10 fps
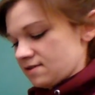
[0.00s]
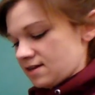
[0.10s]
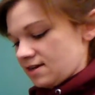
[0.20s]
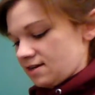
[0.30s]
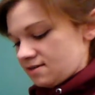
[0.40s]

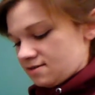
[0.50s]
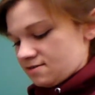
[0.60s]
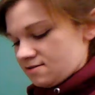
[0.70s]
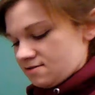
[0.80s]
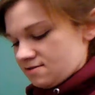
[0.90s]
Okay.
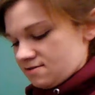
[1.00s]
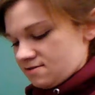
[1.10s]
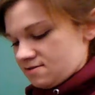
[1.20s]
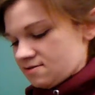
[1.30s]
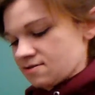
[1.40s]

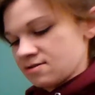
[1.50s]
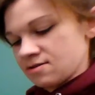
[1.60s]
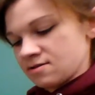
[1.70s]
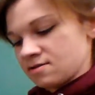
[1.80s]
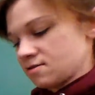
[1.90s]
I
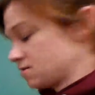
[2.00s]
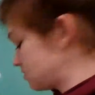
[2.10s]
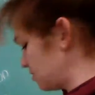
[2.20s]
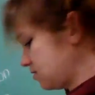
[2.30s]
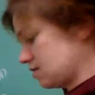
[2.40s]

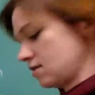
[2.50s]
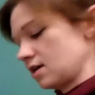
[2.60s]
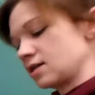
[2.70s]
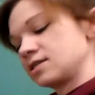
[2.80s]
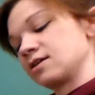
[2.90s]

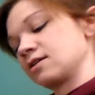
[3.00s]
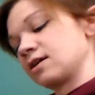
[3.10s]
think it's a good